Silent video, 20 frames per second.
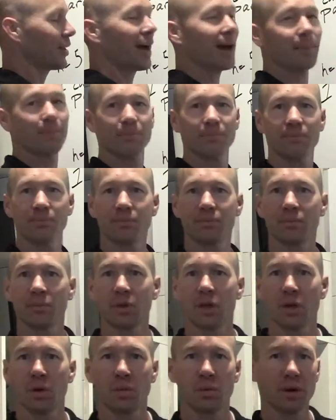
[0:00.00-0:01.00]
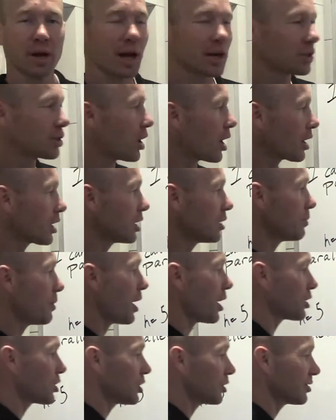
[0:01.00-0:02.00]
that. We're not talking
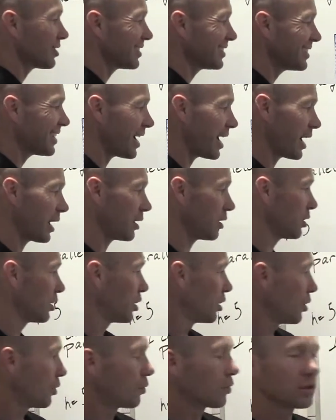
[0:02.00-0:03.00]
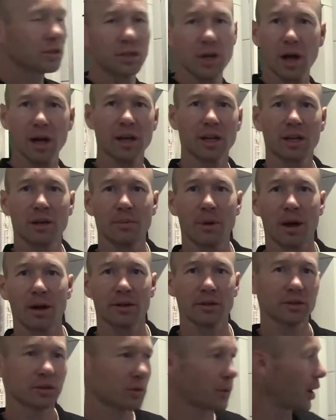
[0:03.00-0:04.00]
about just a line, we're talking about
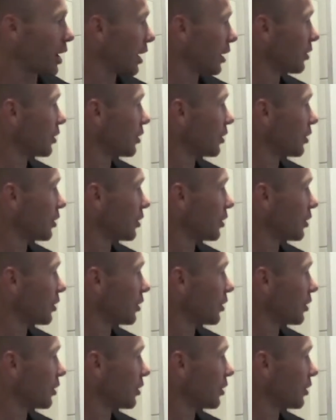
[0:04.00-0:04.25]
a square.